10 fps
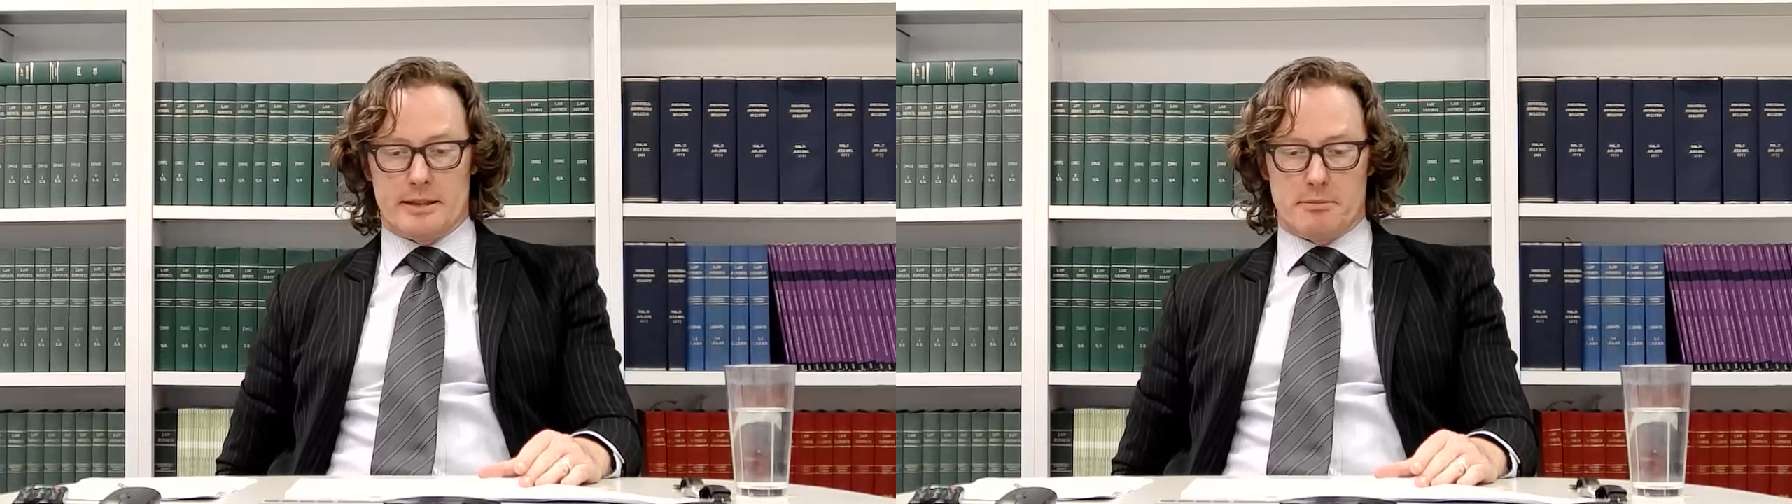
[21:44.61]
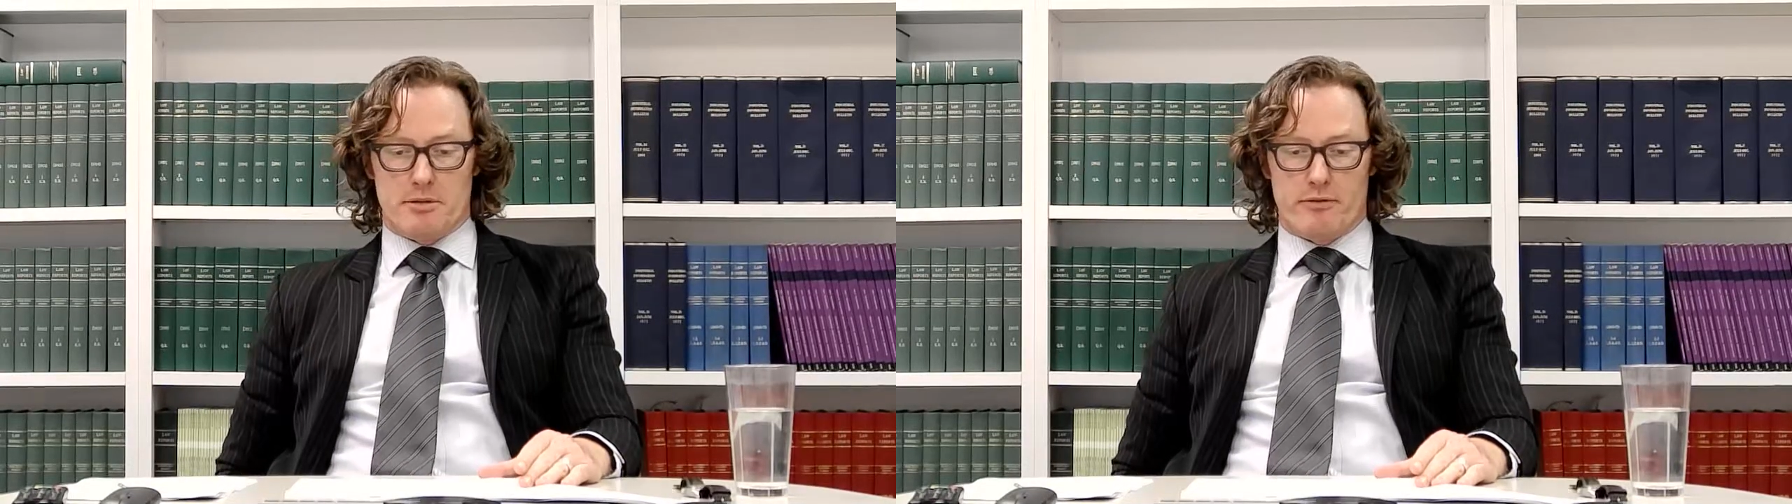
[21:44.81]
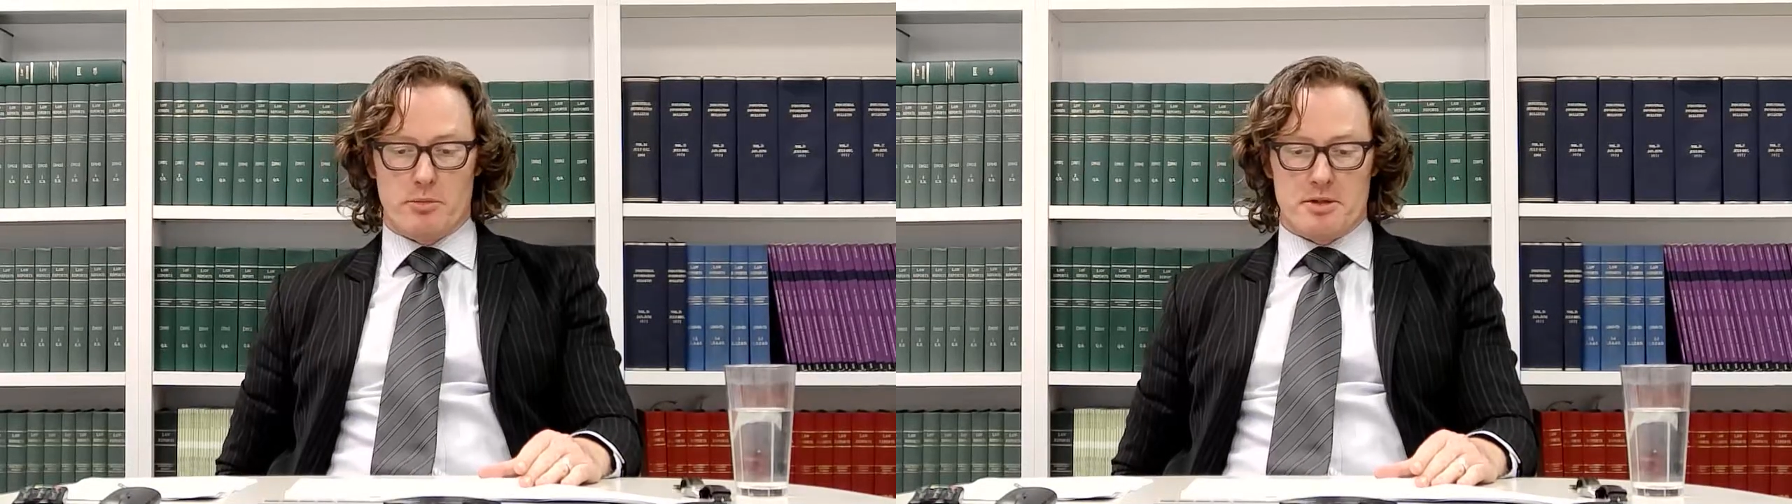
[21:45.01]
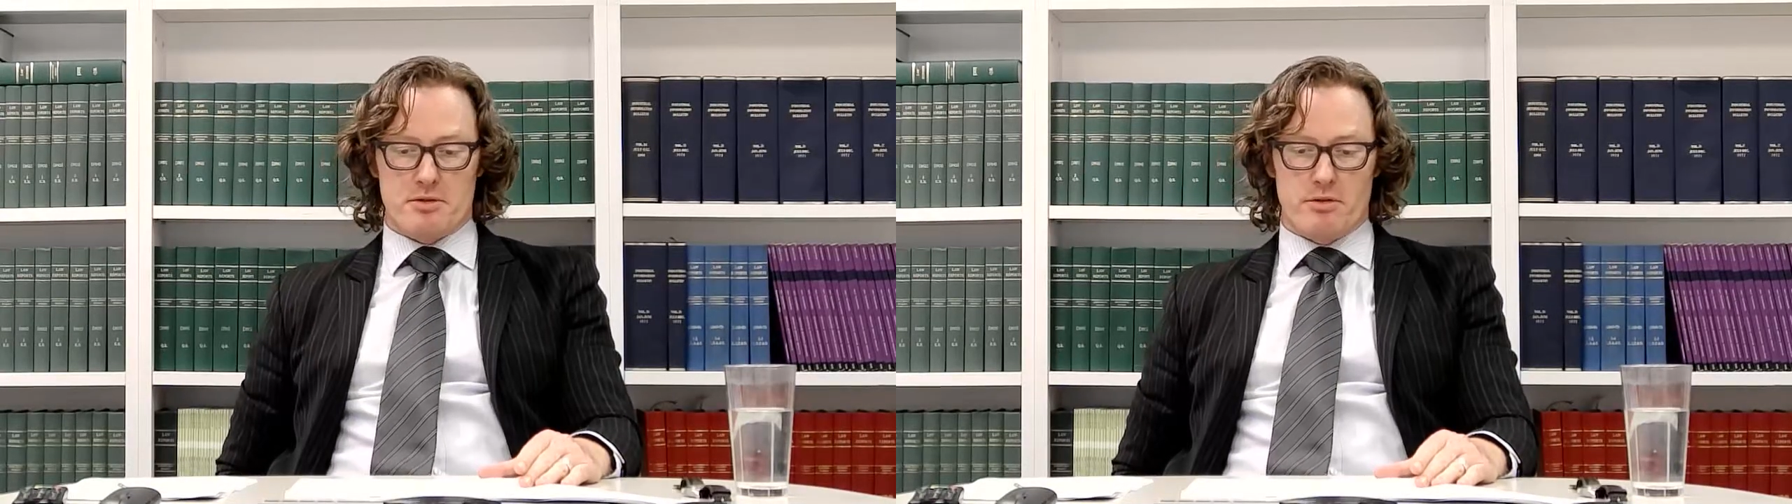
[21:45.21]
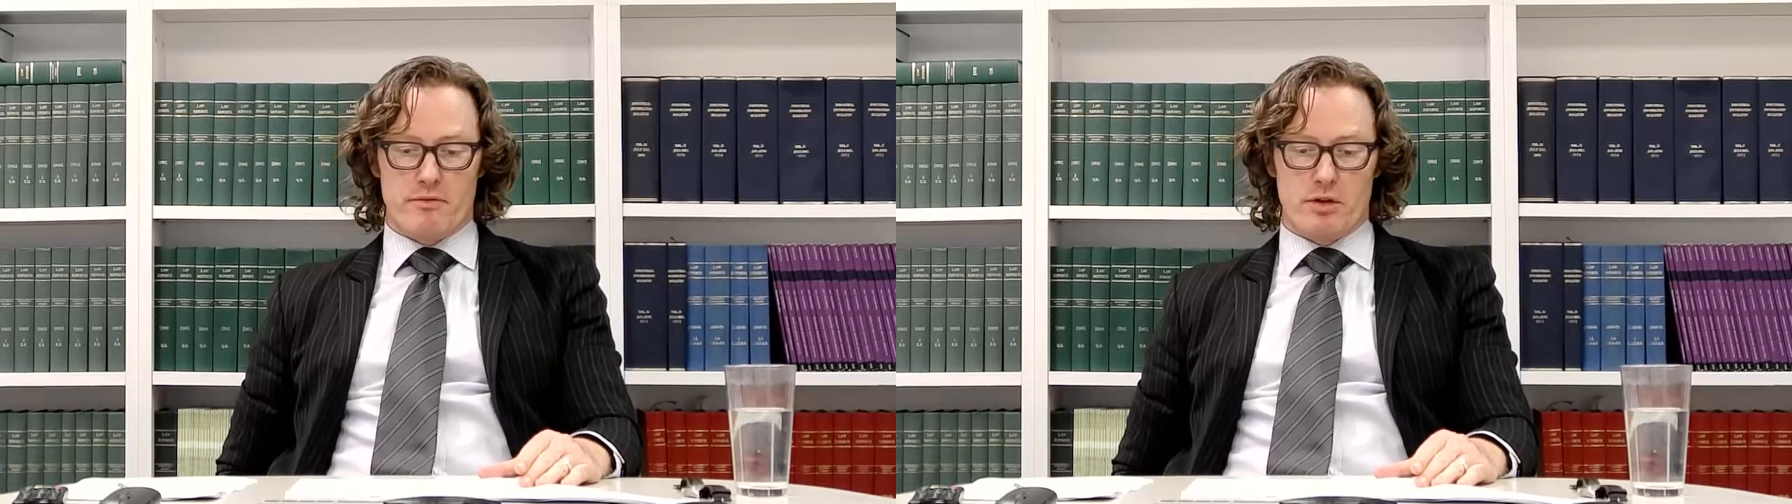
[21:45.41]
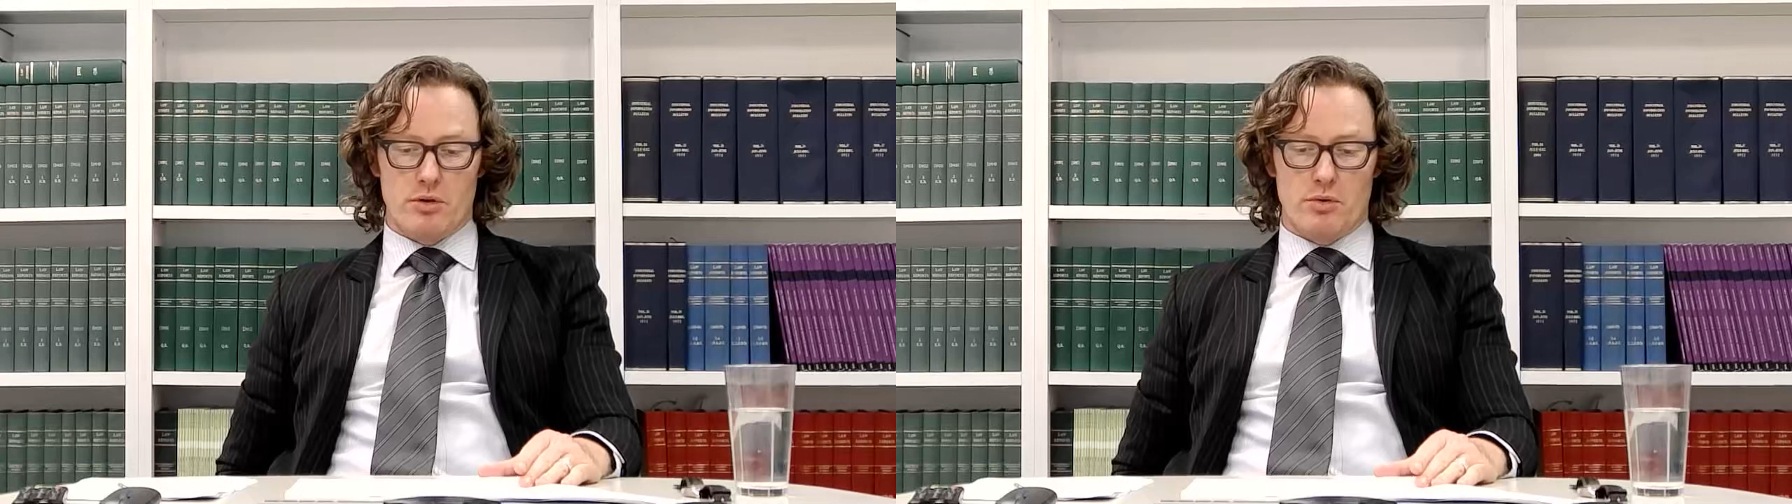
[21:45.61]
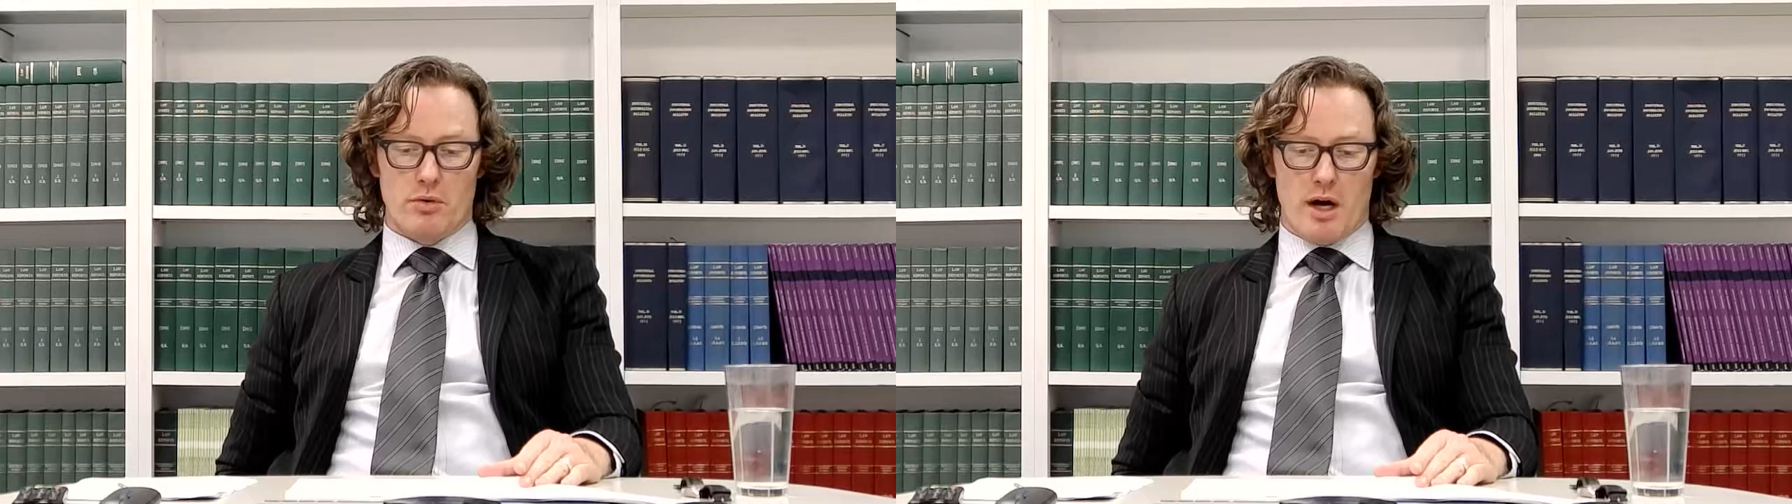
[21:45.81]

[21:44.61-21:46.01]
performance review,